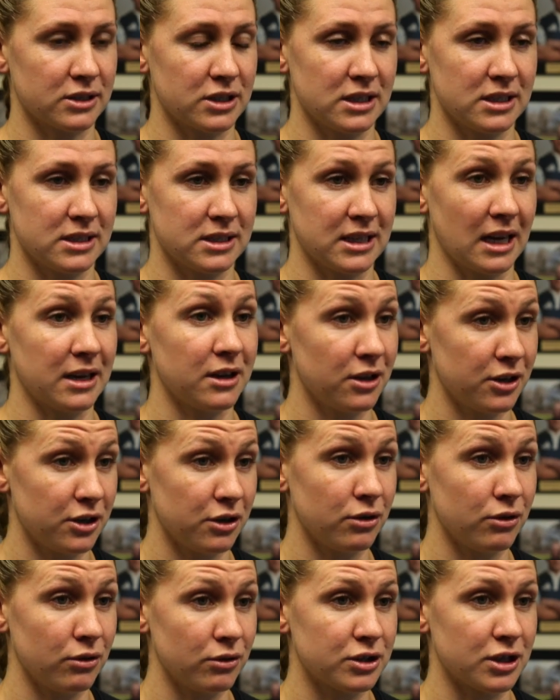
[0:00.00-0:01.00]
she's done a
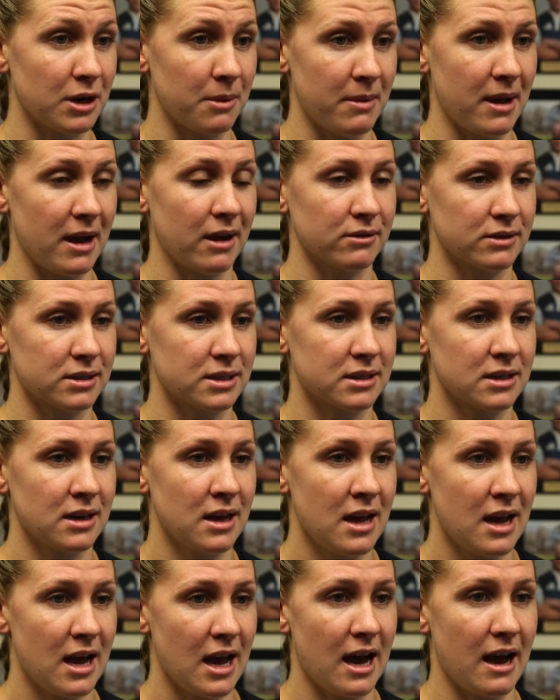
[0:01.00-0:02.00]
huge
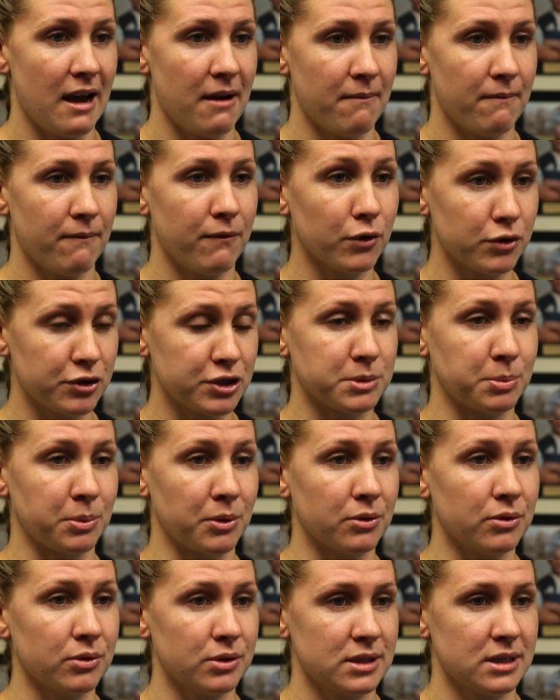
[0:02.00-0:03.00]
amount for the
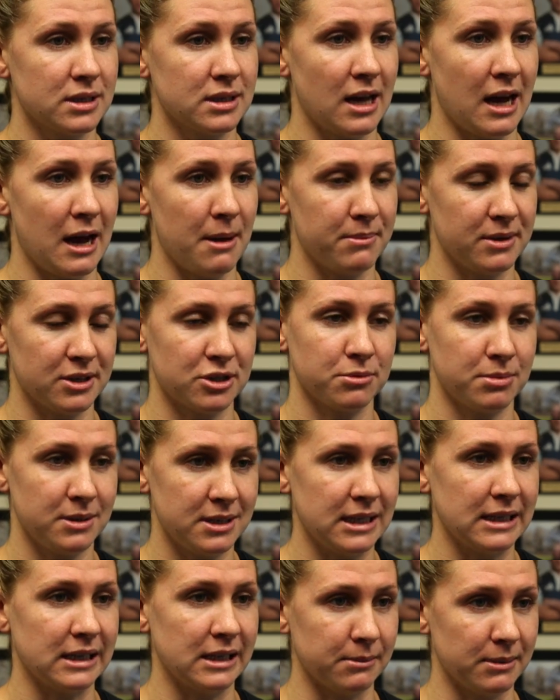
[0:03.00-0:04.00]
sport, but she'll
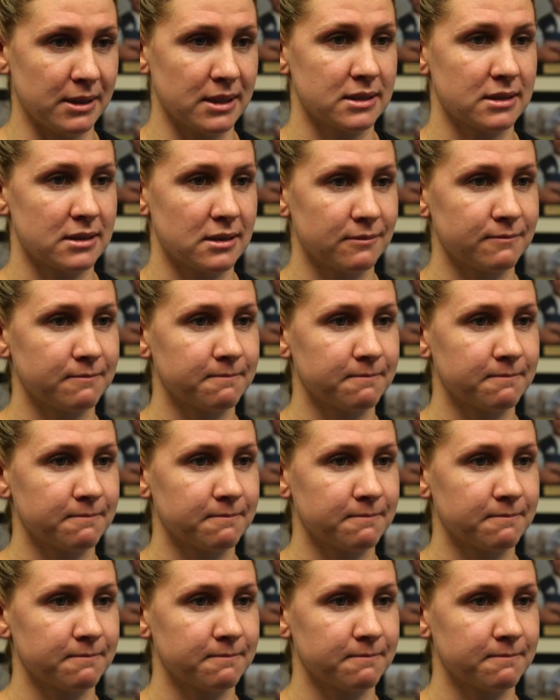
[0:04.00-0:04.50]
be dearly missed.